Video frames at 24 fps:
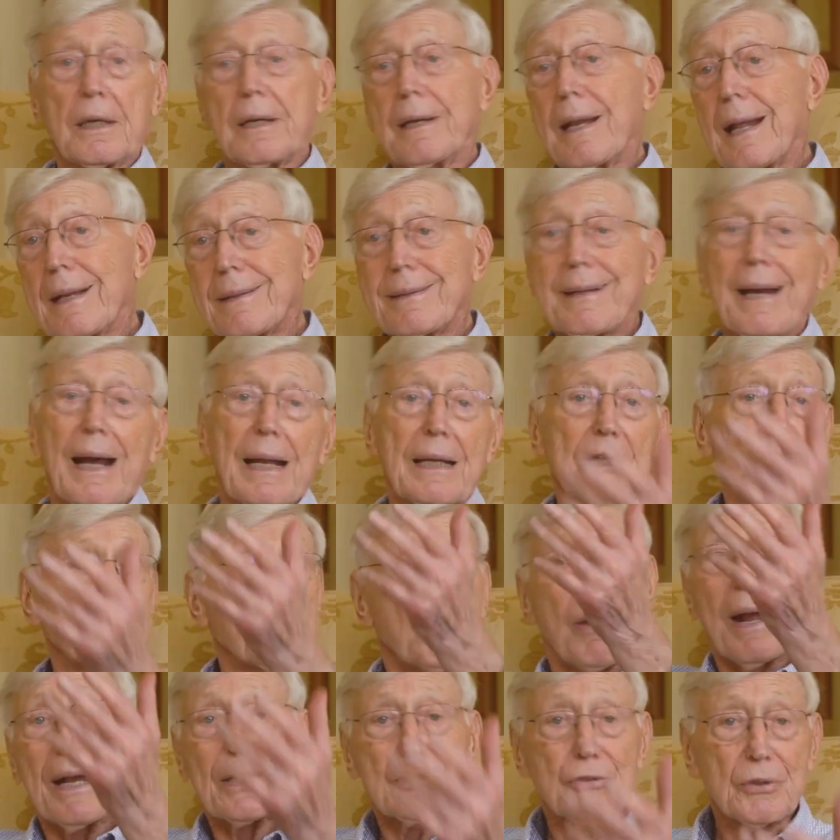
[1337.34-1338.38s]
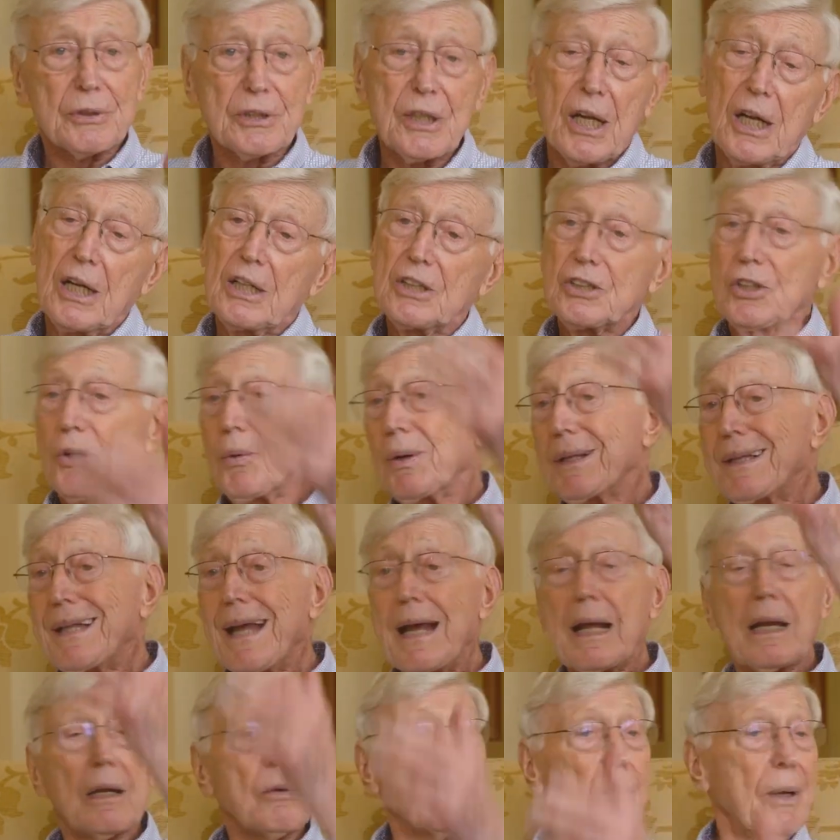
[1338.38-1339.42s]
are not college graduates. So what the
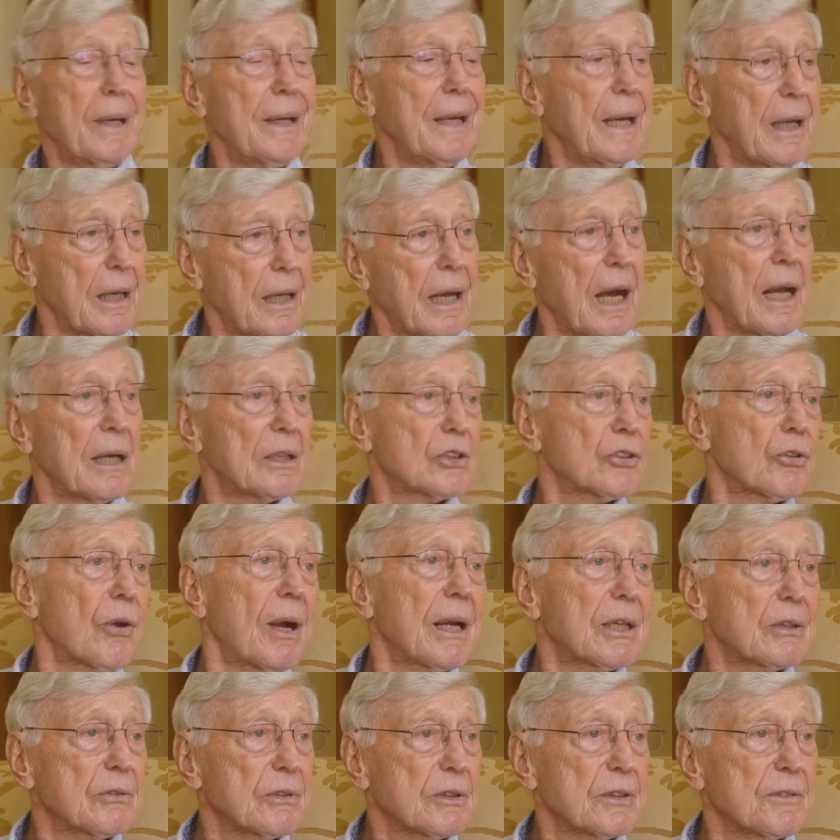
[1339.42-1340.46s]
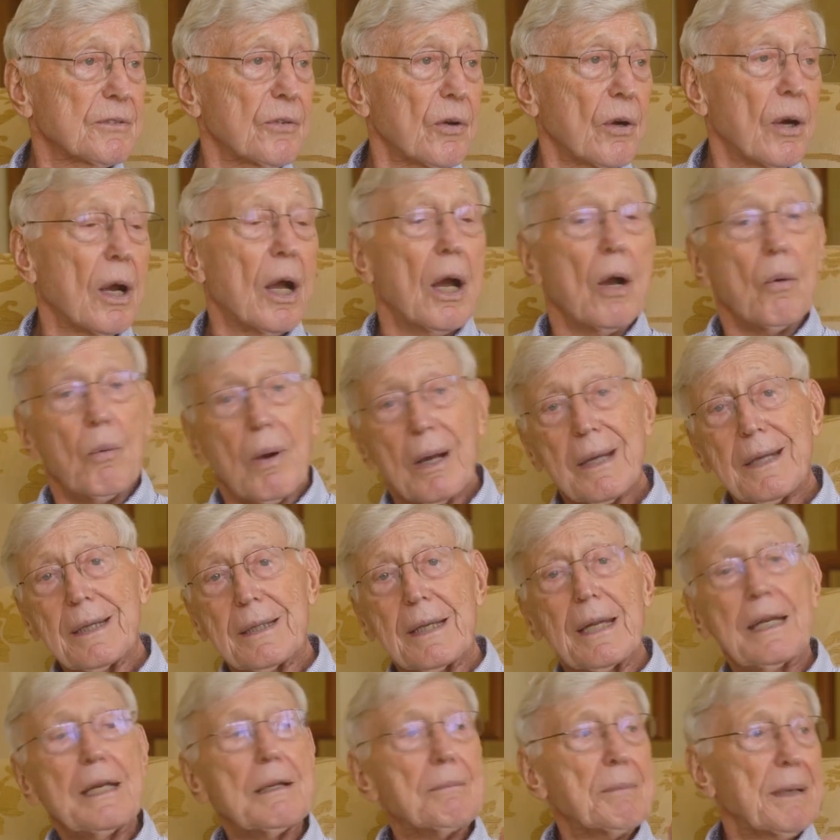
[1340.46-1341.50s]
hell do we need college graduates for? Well, you
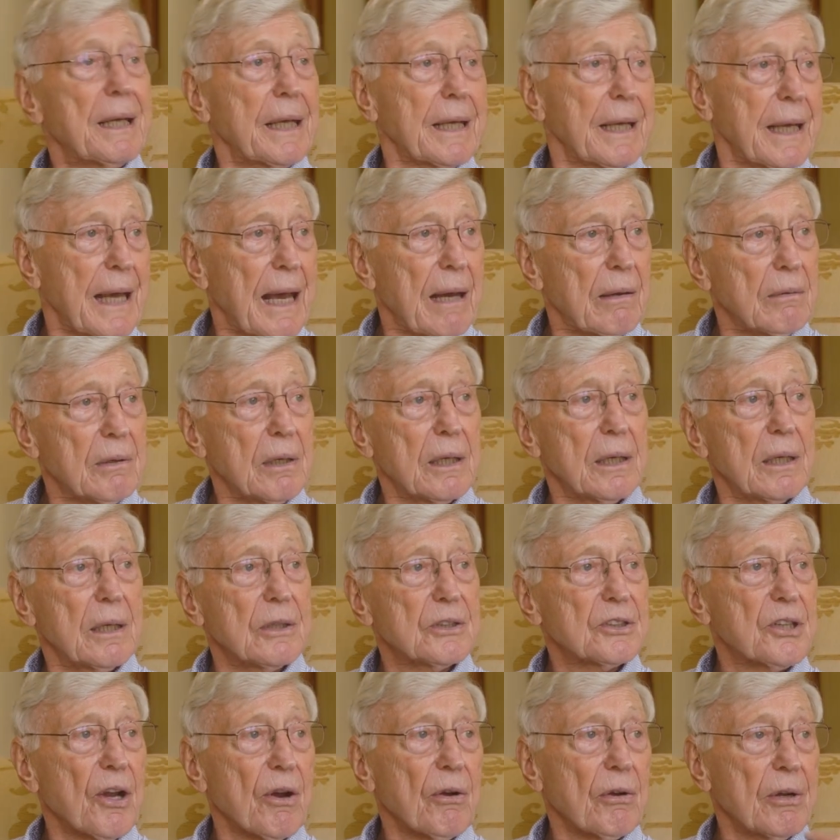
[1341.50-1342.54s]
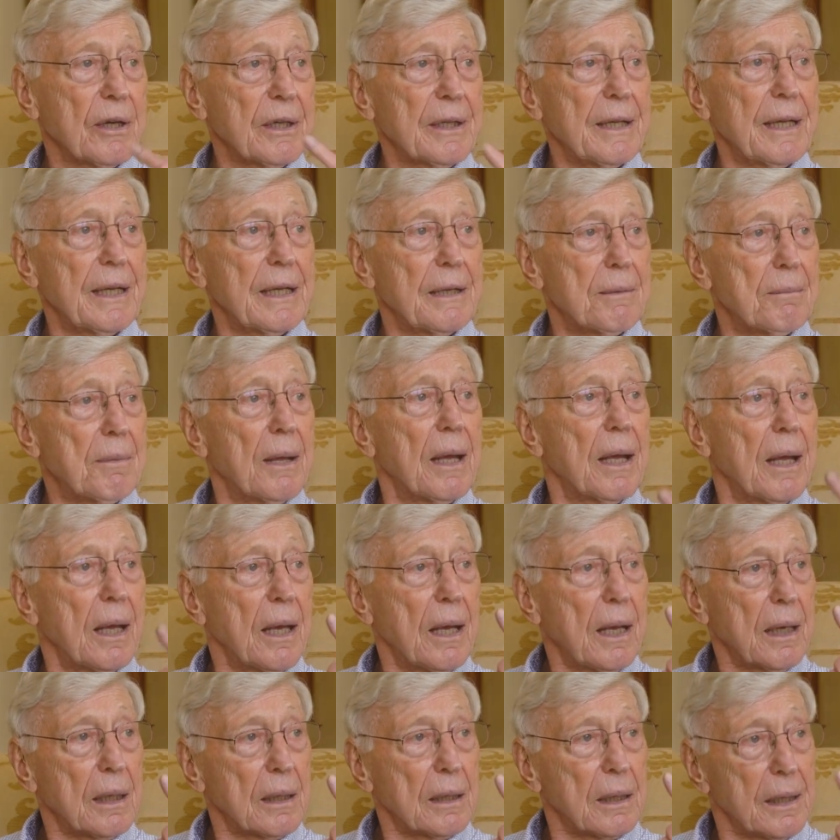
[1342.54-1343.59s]
need them in accounting. You certainly need them
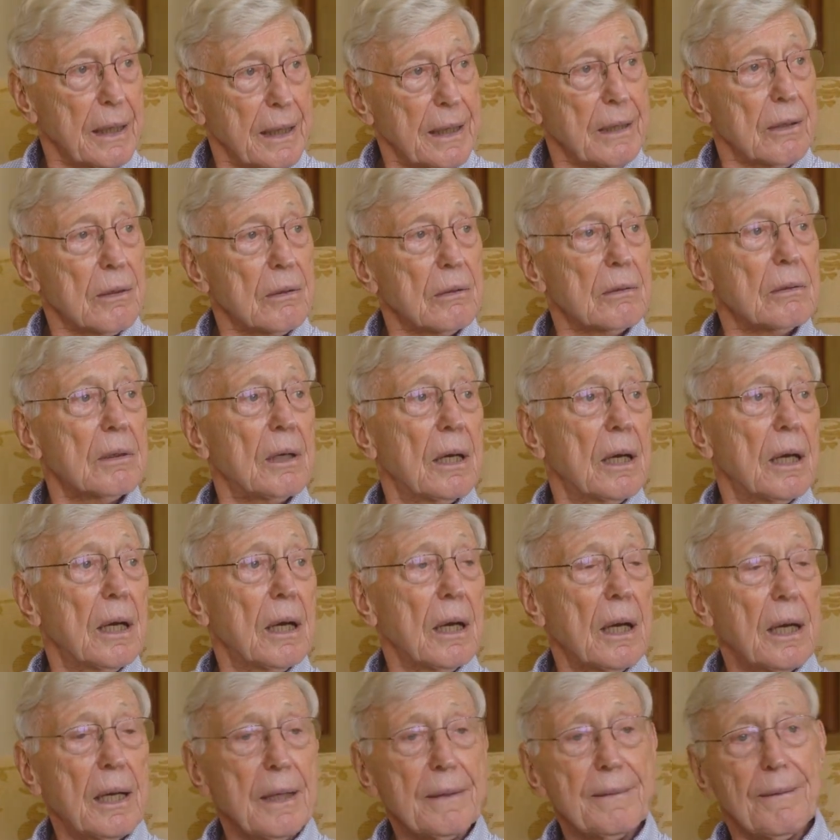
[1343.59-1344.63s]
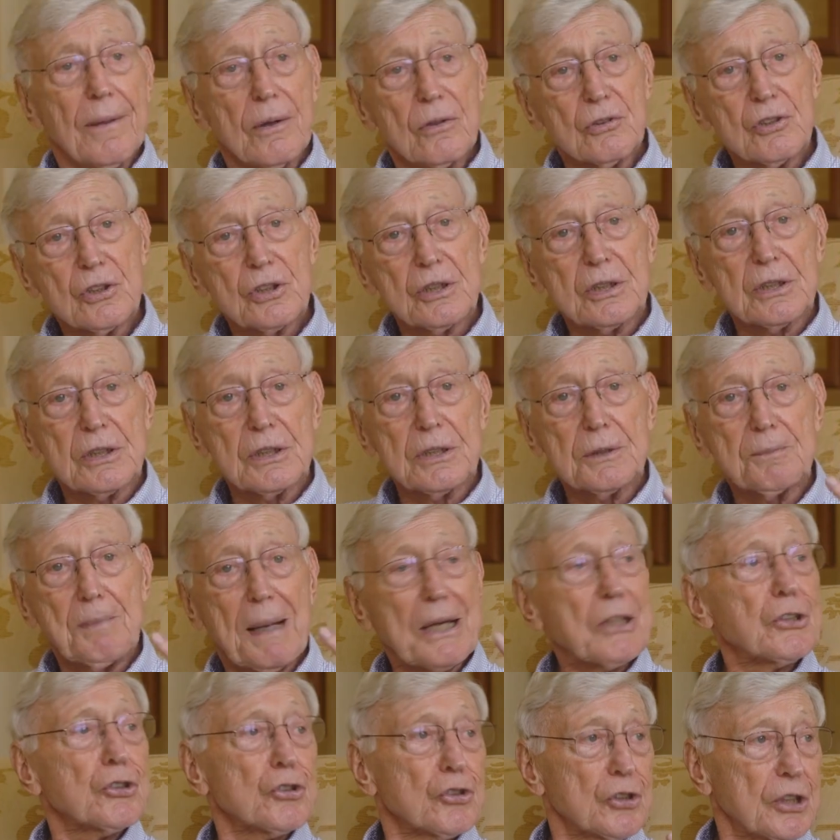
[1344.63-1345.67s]
in legal, in those
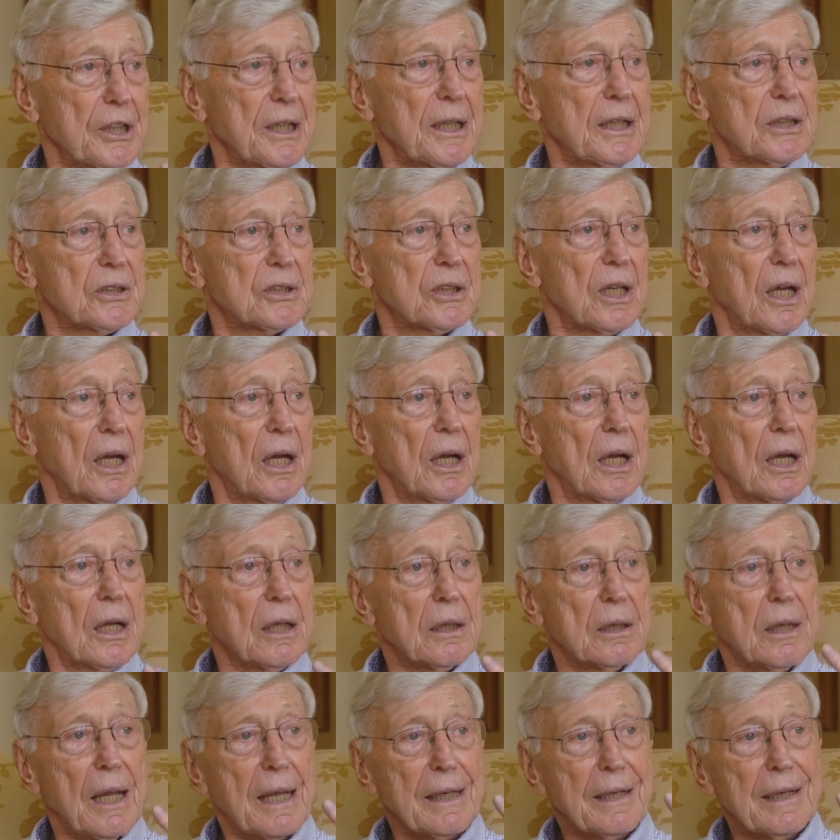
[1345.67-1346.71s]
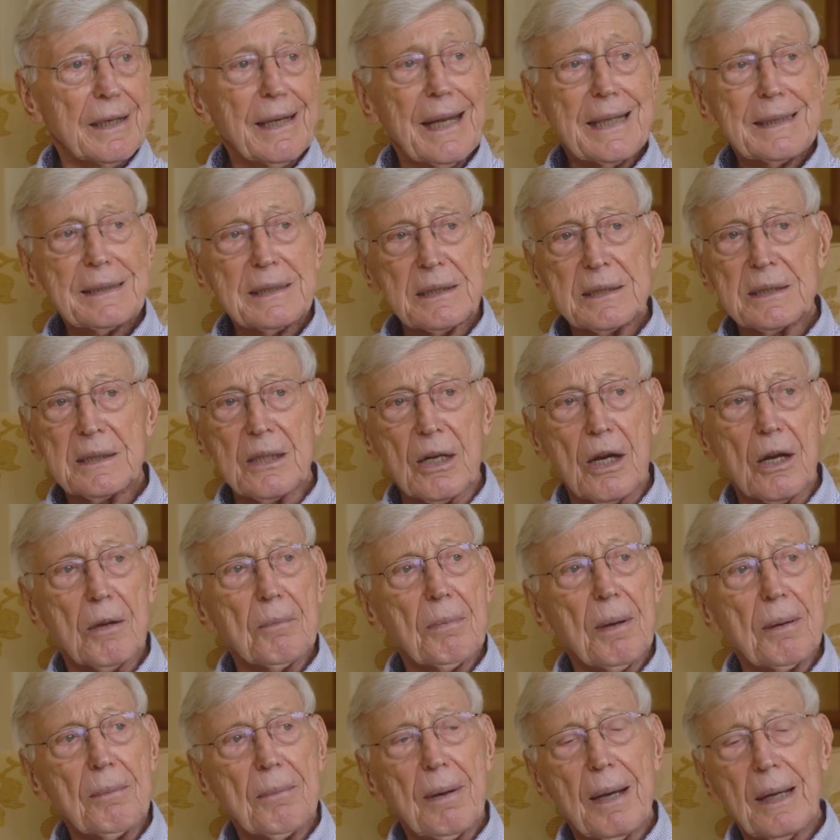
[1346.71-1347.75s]
specialties that are necessary.
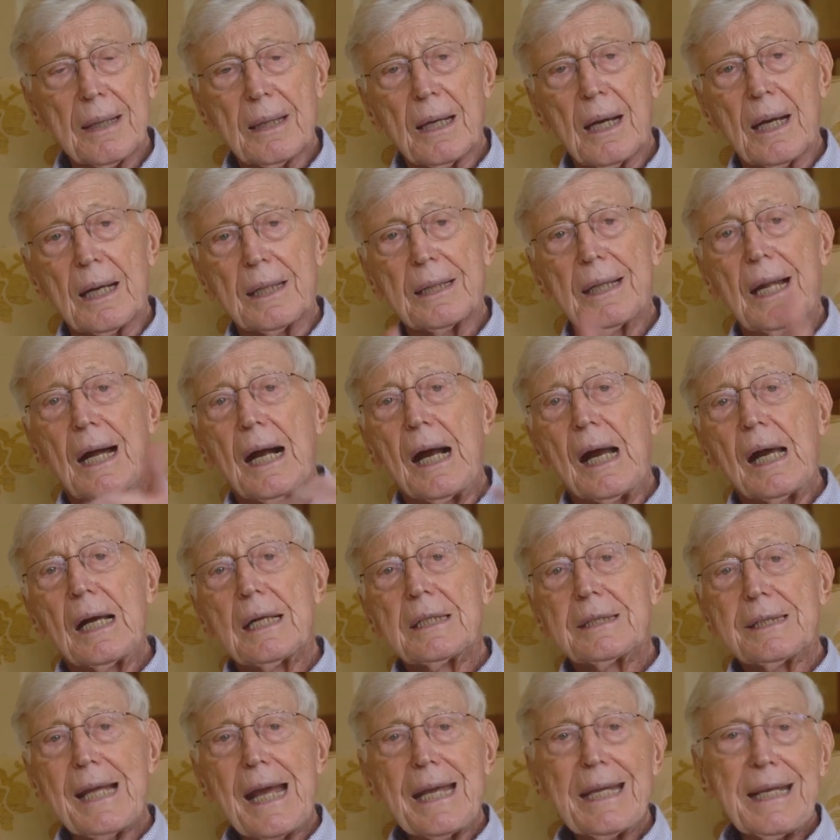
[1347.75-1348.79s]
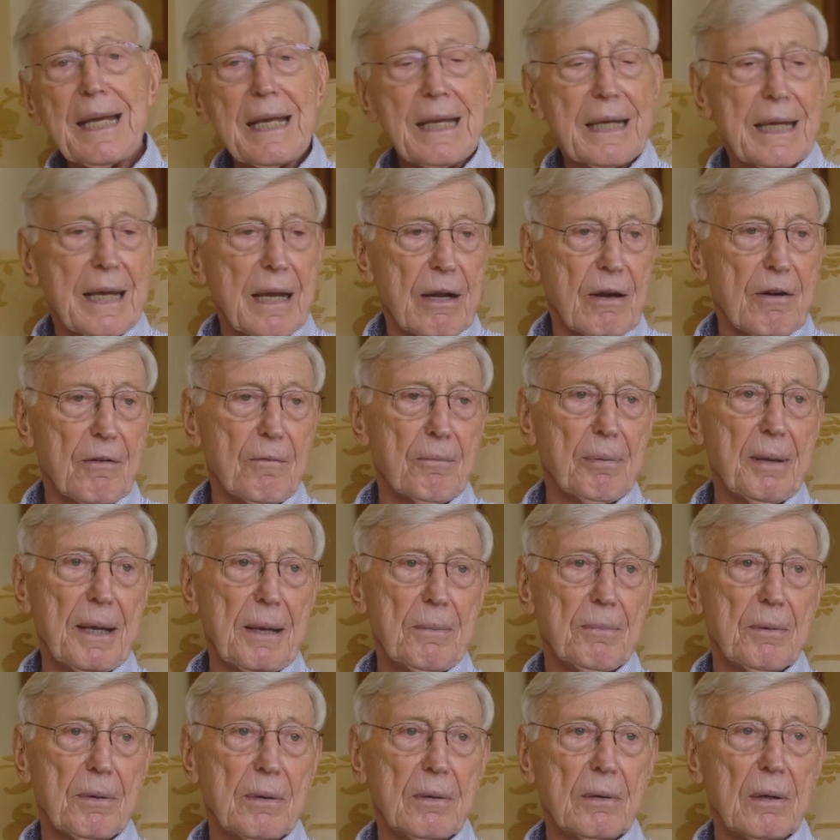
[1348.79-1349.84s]
But my God, taking care of
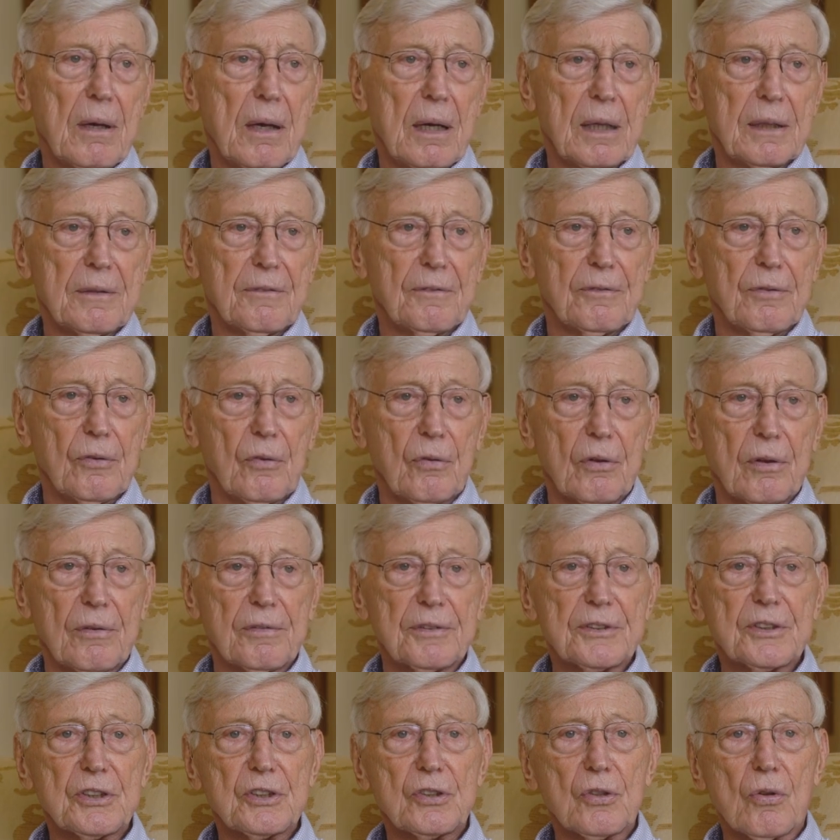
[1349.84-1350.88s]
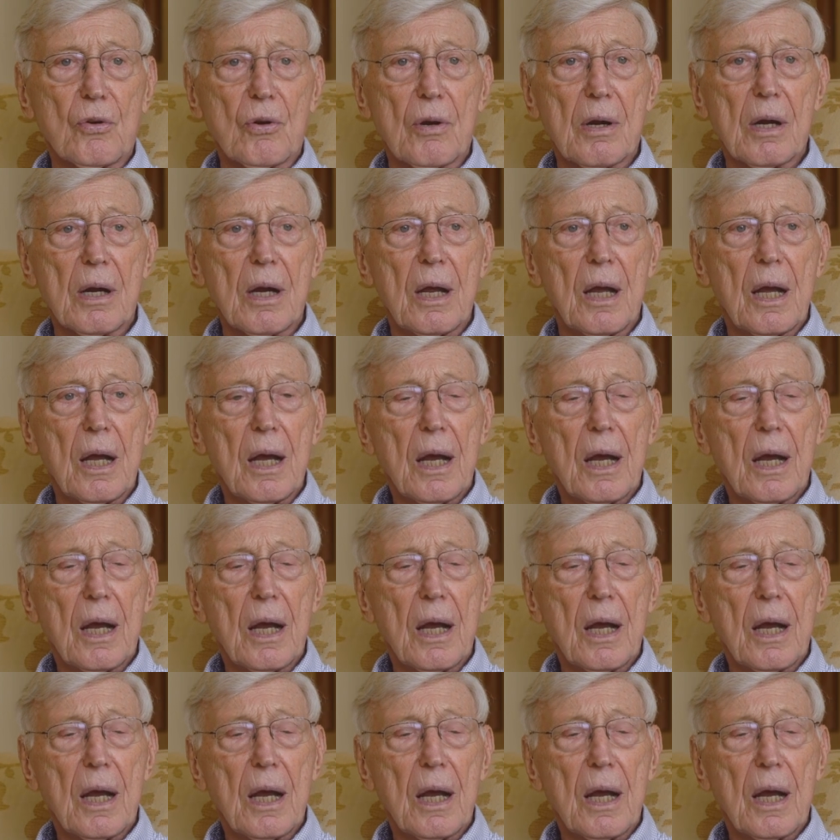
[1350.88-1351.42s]
people on the floor of a store,